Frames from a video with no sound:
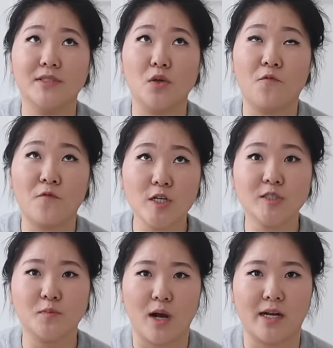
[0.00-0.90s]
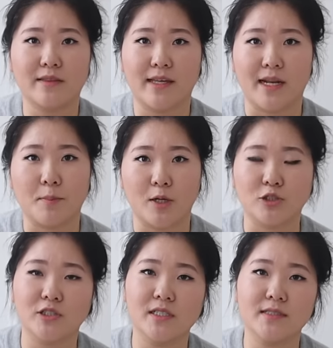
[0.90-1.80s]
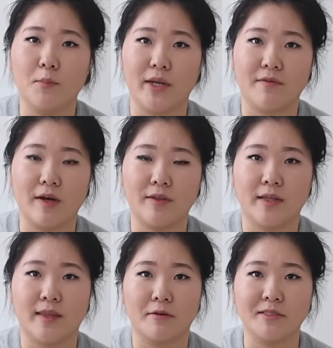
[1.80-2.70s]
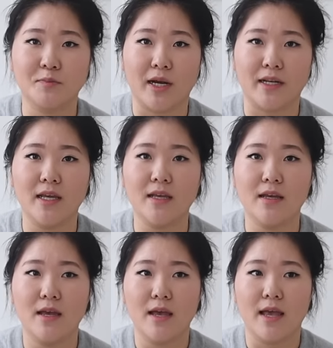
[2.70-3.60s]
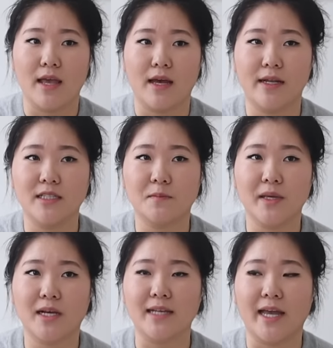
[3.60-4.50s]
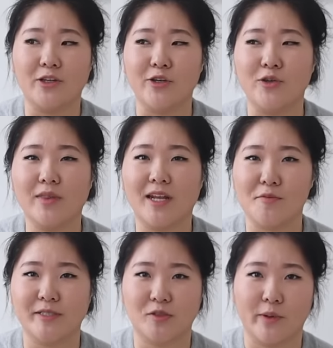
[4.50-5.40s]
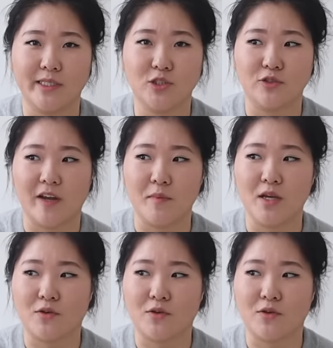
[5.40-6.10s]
It was the first product that I purchased when I found out that I was pregnant. And it's because I knew that it was going to drive me